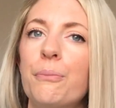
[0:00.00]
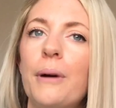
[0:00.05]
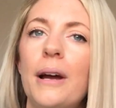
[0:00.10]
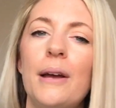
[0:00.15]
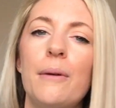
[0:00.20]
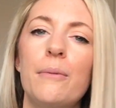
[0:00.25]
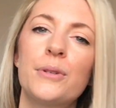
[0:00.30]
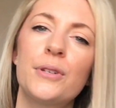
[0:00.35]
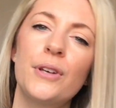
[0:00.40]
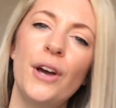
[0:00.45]
but
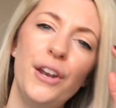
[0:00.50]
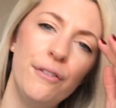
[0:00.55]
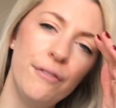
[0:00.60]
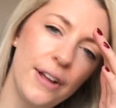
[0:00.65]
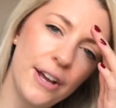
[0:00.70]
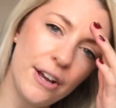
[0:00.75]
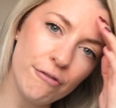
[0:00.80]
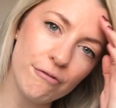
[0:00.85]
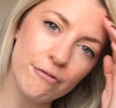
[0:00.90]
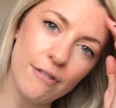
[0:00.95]
it was kind of
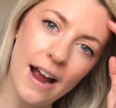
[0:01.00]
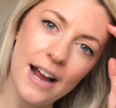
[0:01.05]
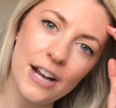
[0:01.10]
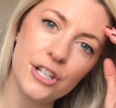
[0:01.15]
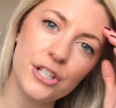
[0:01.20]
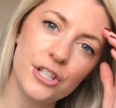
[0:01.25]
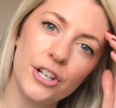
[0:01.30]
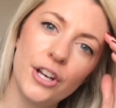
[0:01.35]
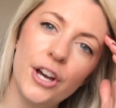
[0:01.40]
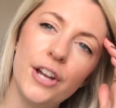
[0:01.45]
like a
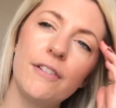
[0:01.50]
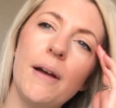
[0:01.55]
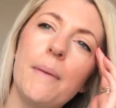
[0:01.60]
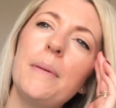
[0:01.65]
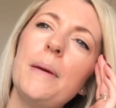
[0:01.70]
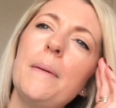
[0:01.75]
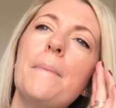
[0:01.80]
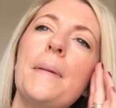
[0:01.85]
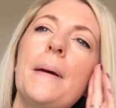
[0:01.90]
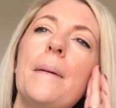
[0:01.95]
rash and kind of
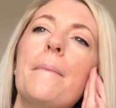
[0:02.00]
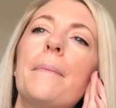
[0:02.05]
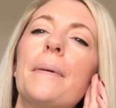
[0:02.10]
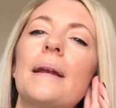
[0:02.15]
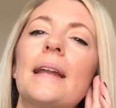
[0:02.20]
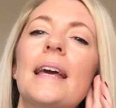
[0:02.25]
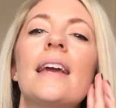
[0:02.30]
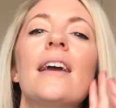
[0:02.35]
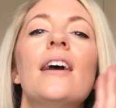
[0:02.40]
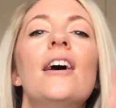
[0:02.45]
like a bit
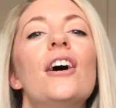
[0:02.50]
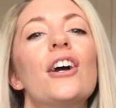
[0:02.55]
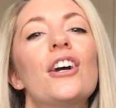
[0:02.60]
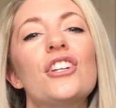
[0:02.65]
pimply,